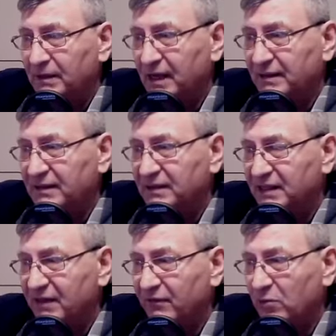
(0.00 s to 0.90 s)
that the
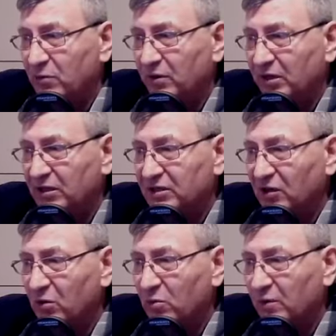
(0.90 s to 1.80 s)
devil
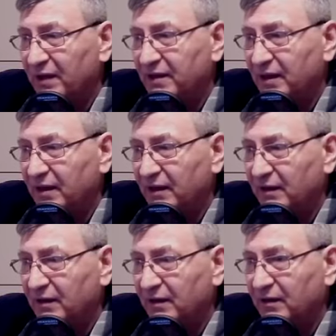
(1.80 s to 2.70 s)
is already
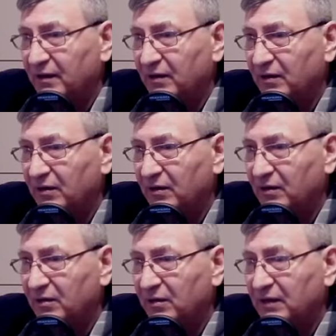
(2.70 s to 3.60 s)

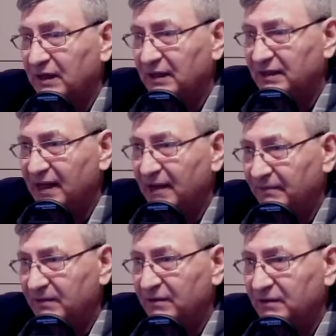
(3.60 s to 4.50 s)

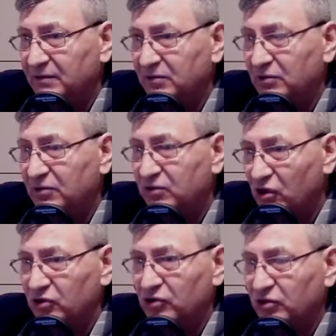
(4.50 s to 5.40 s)
condemned,
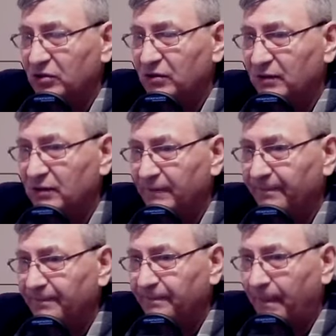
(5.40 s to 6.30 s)
judged.
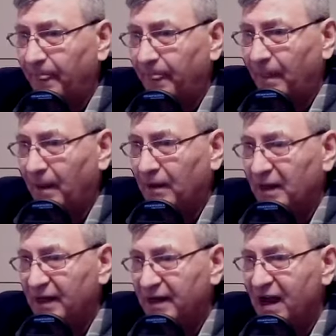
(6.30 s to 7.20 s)

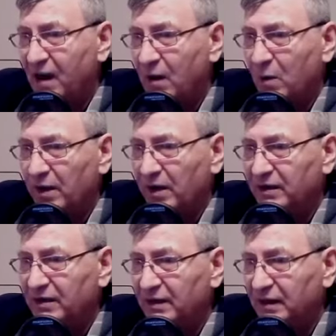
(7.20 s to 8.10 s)
And now,
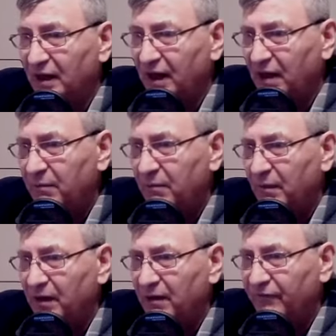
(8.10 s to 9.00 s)
in the name
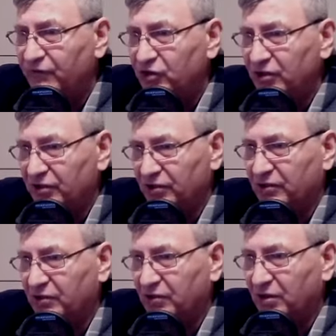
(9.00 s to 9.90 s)
of
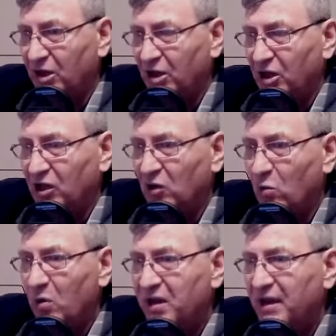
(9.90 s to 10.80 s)
Jesus,
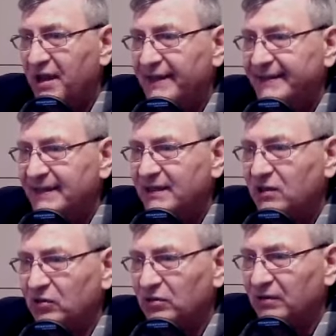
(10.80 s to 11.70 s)
we
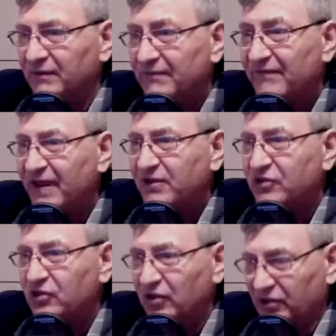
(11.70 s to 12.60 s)
execute
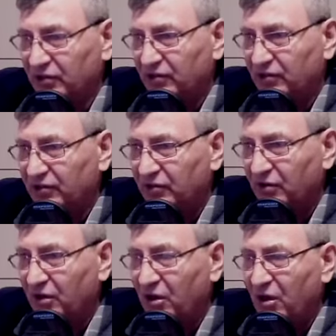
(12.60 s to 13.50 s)
vengeance
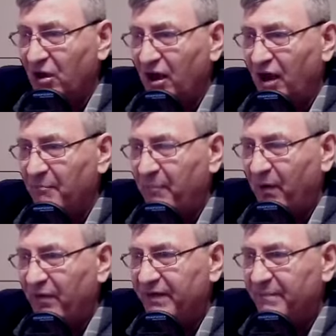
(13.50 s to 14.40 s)

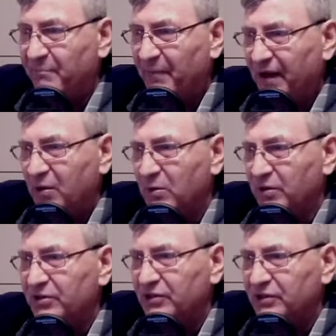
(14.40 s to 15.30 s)
upon the
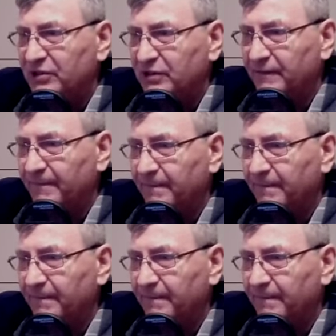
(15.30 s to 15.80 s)
powers